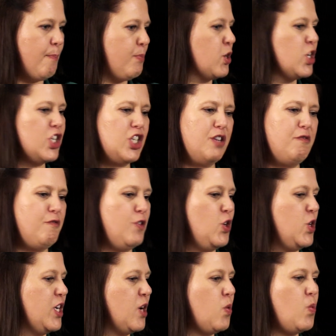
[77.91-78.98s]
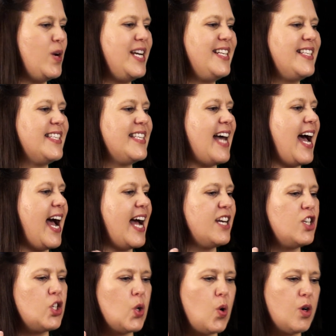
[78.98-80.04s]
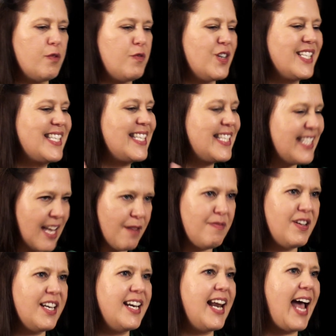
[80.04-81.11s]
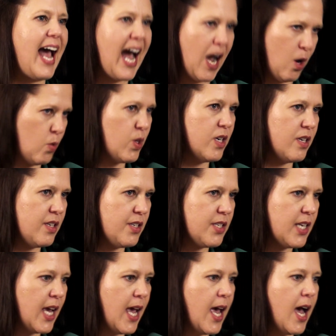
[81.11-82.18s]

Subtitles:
Persian food, and we sat and talked for 7 hours,